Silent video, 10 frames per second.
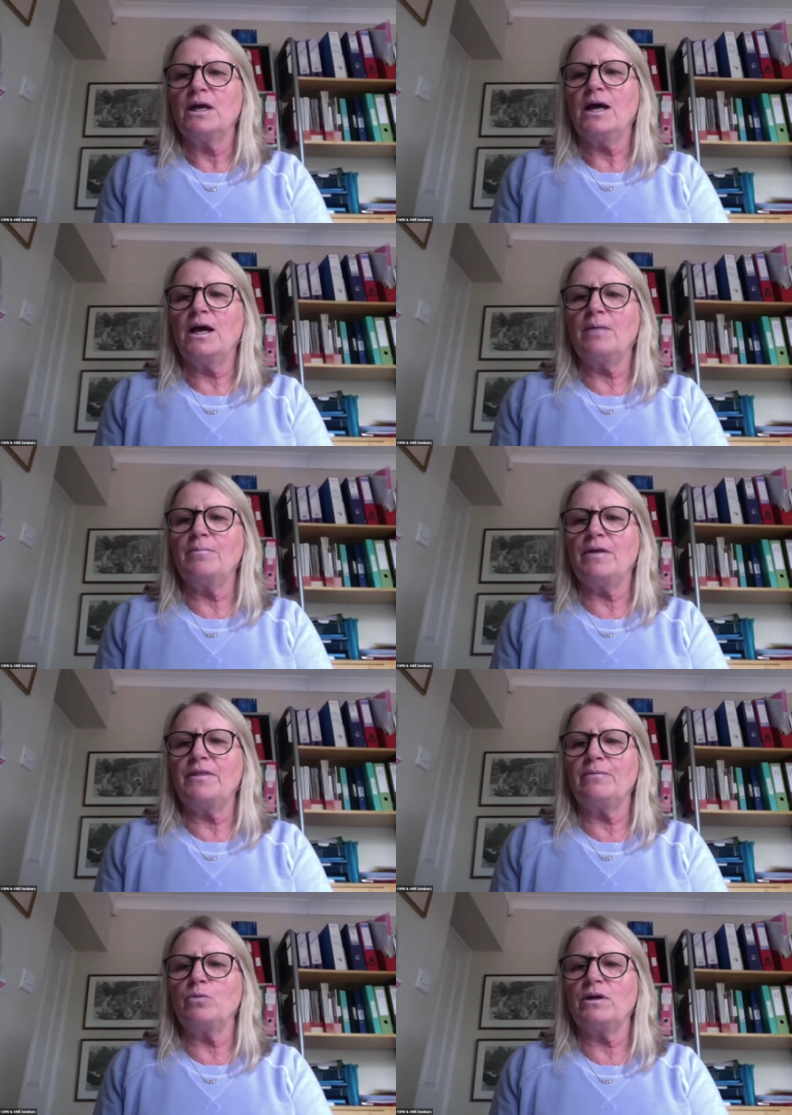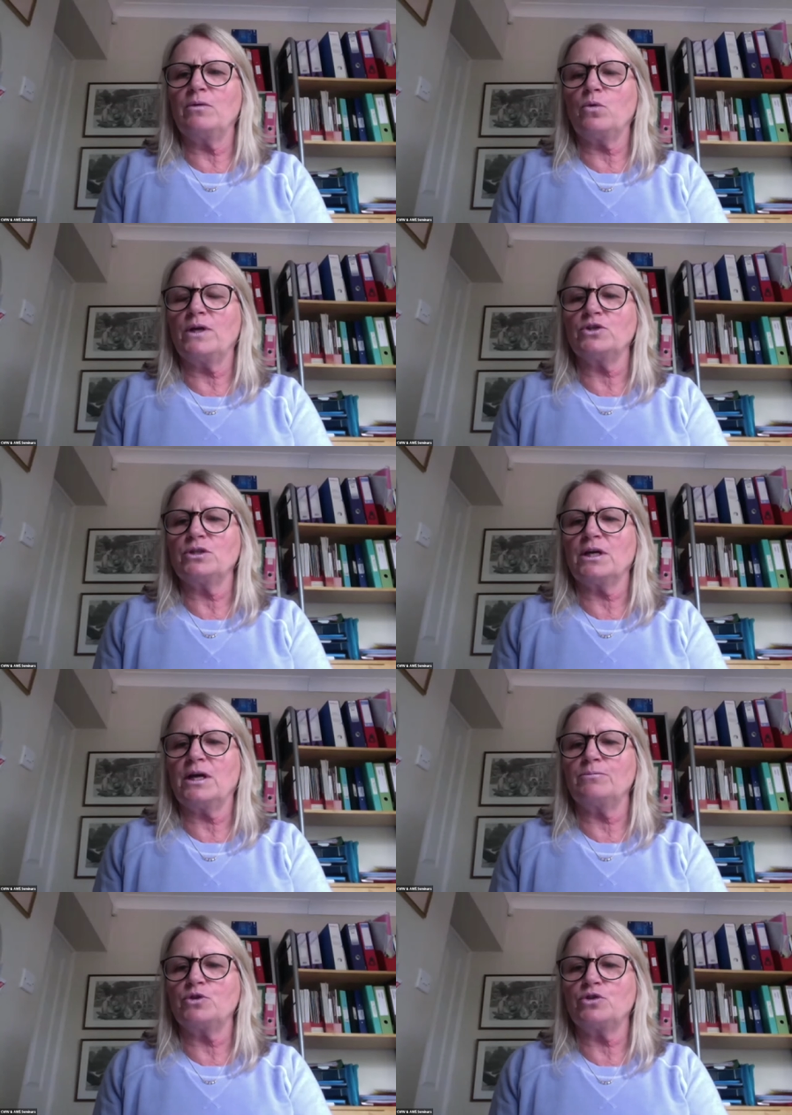um, and then when a question
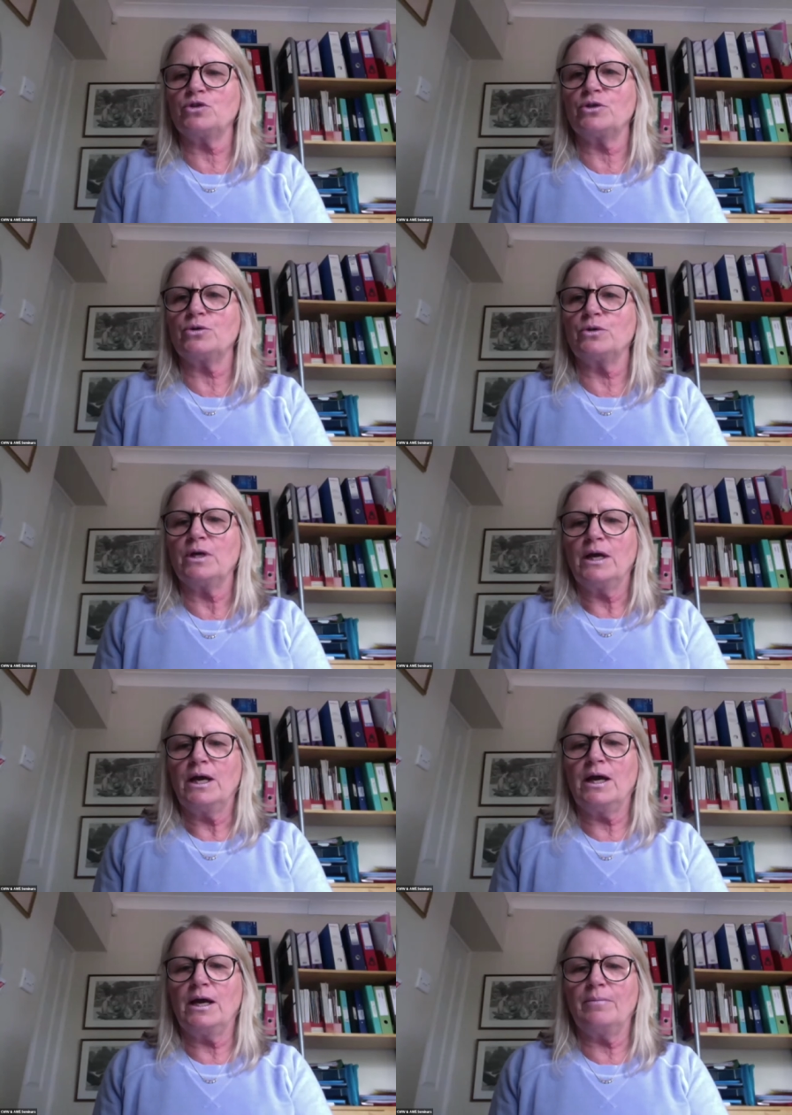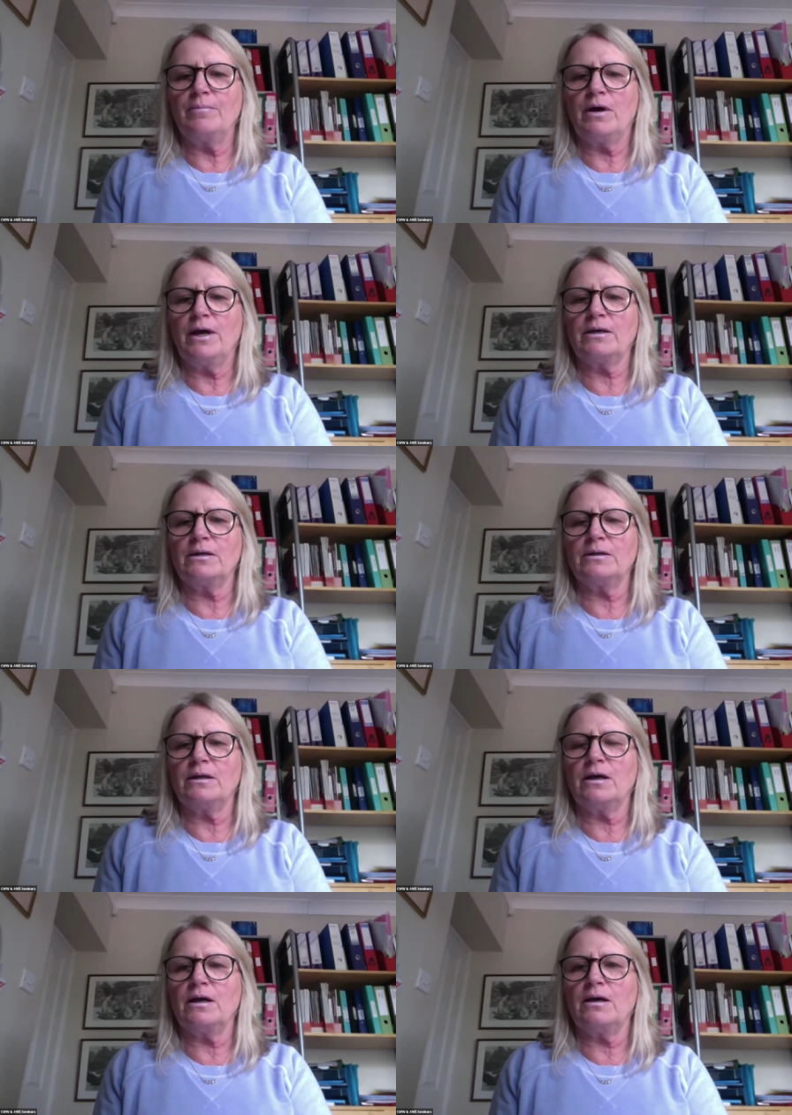comes through, um, I can
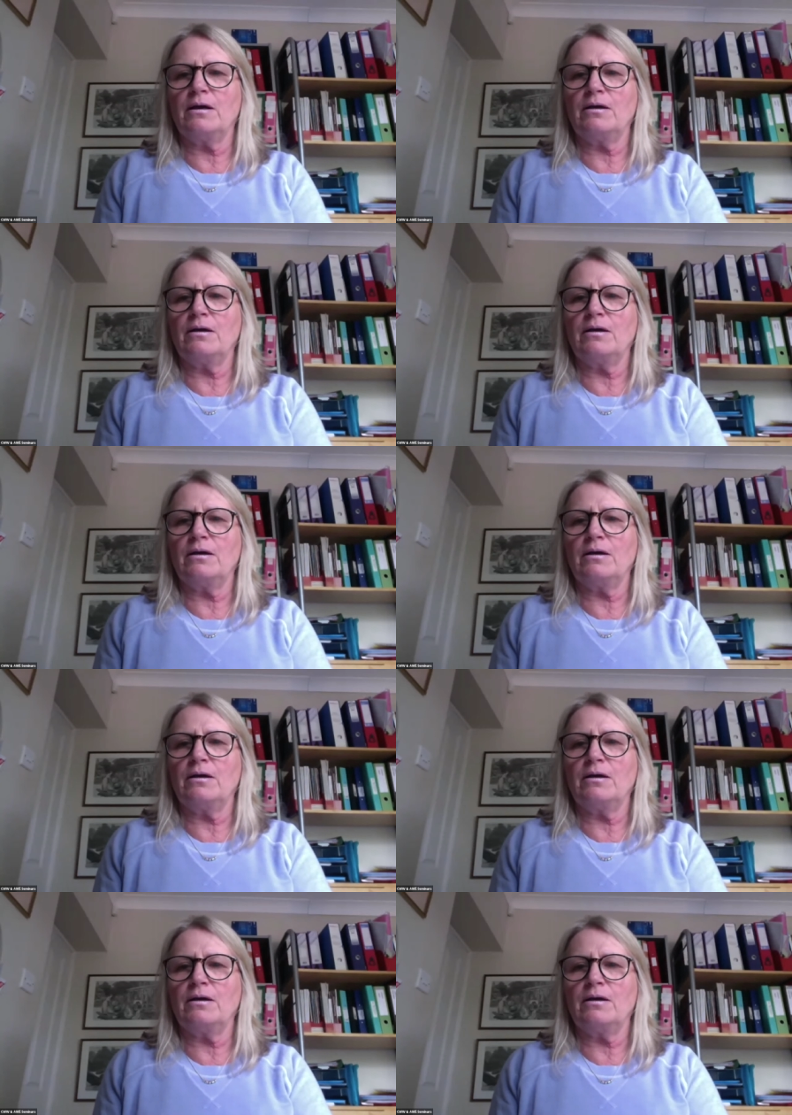uh,